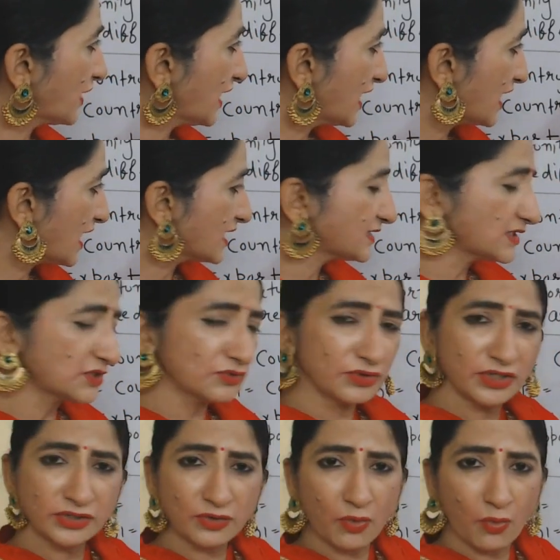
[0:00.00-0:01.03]
AS
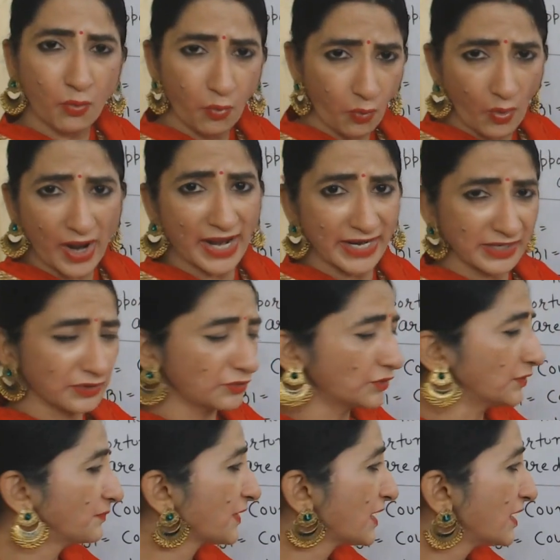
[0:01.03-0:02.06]
unit of Y
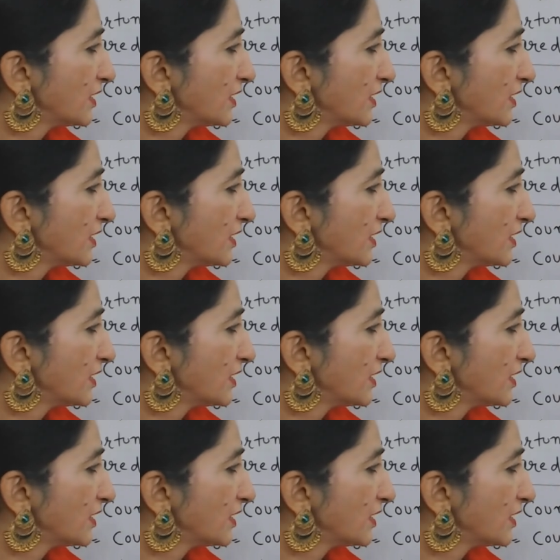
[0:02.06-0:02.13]
good.